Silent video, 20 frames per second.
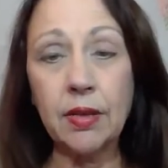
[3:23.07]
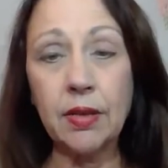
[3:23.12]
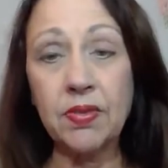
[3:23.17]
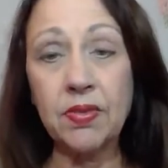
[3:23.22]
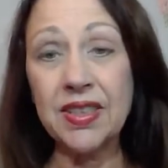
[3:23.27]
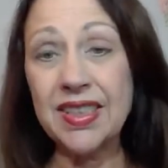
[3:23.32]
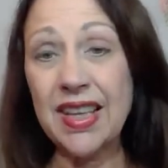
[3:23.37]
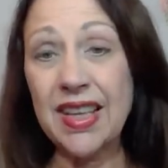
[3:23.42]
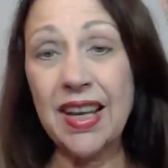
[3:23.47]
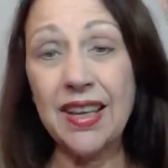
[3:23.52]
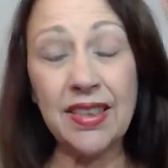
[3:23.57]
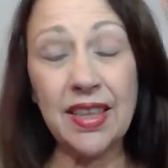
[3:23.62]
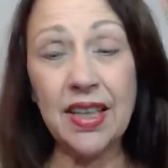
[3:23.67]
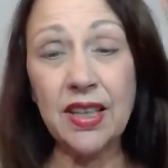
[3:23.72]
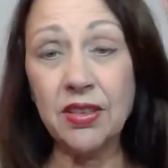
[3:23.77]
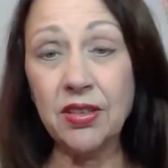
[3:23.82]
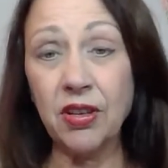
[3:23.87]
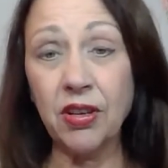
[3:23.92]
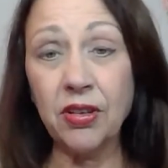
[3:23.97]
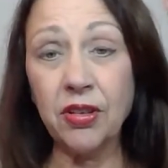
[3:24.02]
upset,
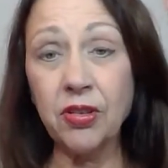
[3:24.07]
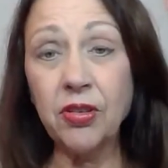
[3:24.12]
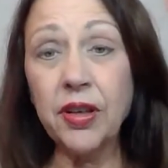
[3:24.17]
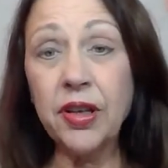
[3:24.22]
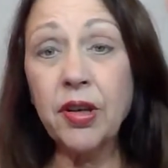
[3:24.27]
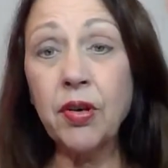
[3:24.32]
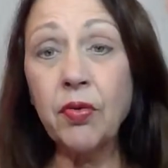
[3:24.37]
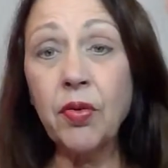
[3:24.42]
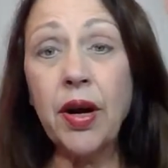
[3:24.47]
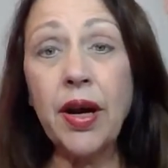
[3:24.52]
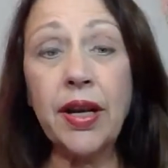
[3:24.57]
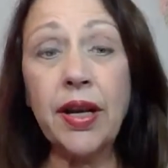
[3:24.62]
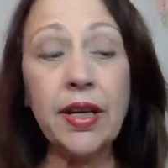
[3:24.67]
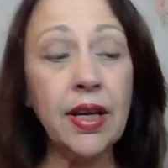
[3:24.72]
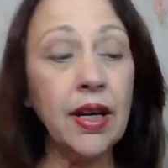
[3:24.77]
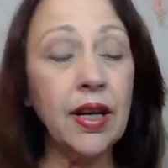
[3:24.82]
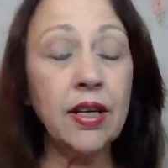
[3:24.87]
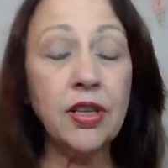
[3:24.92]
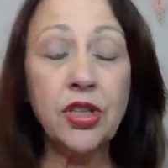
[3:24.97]
things aren't going away.